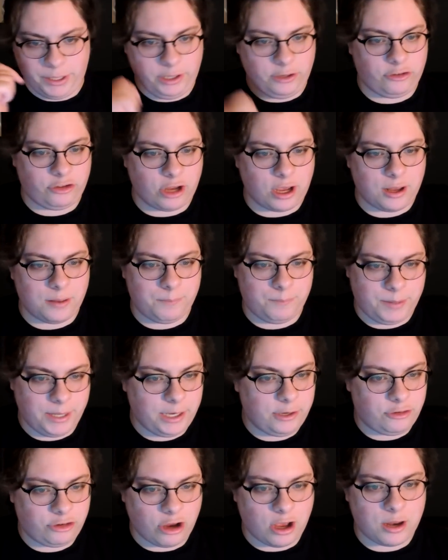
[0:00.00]
Big John,
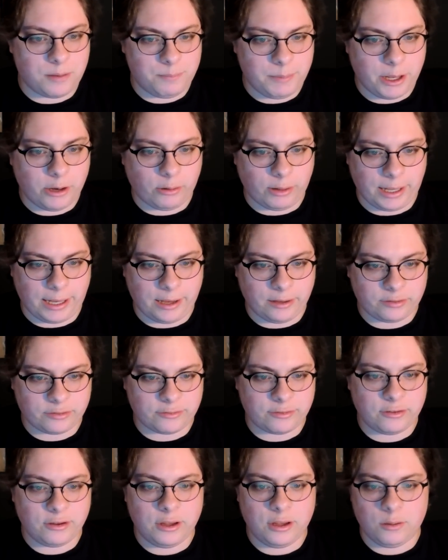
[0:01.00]
Big John Metal
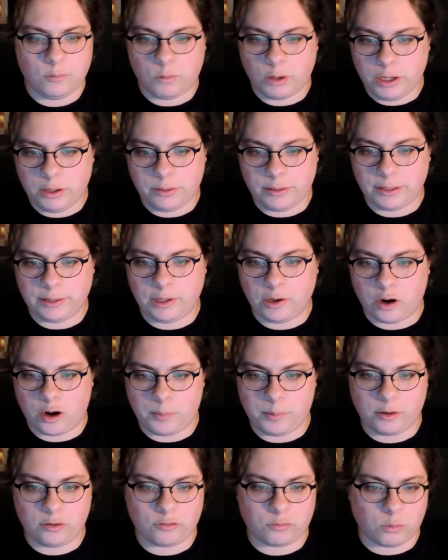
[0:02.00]
asks, "What do you think the
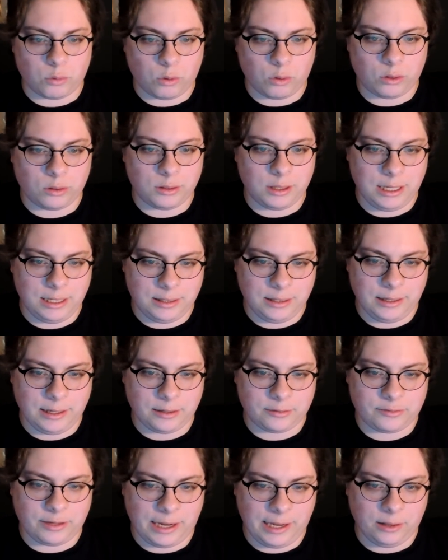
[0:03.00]
Arbiter's role in the
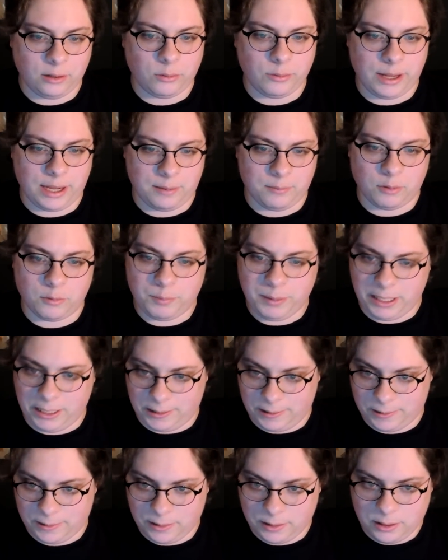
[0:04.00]
next Halo game will
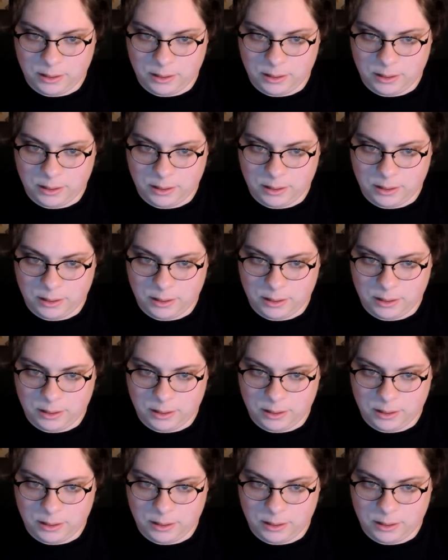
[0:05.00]
be?"